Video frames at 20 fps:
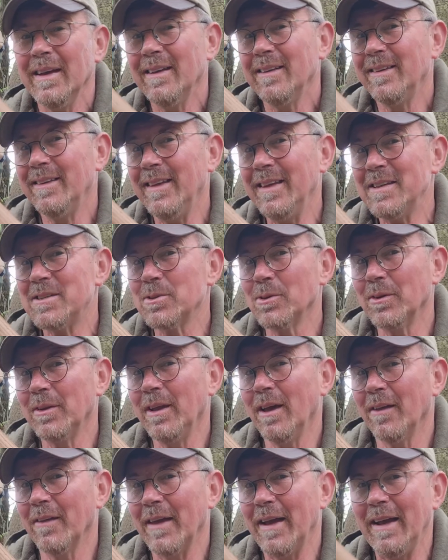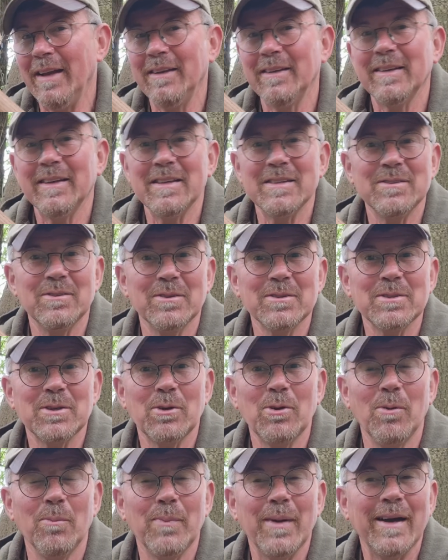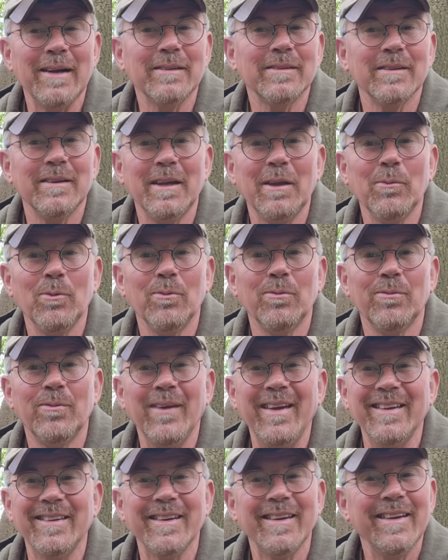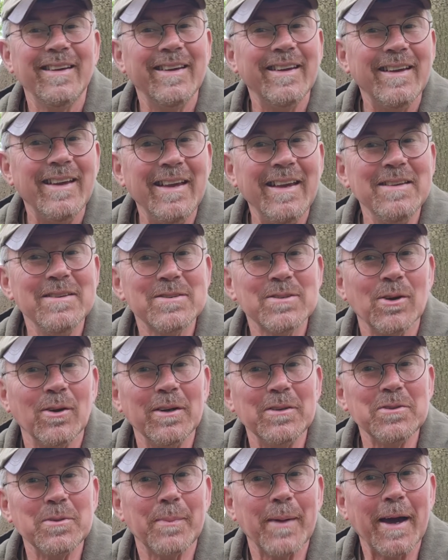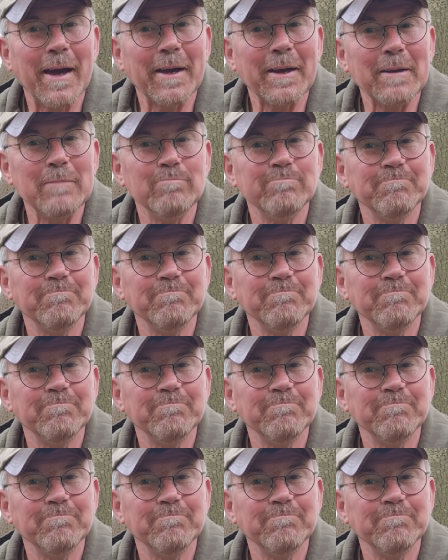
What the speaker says: This, on the other hand, is nice and compact, and it will fit inside your pack.